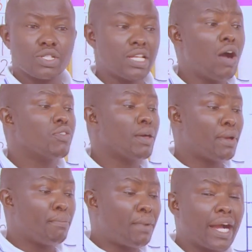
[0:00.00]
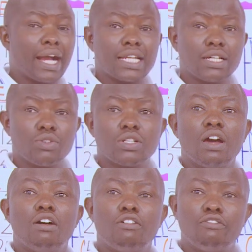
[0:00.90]
Now the paper cutout,
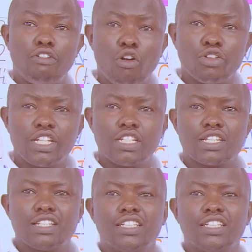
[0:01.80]
fold it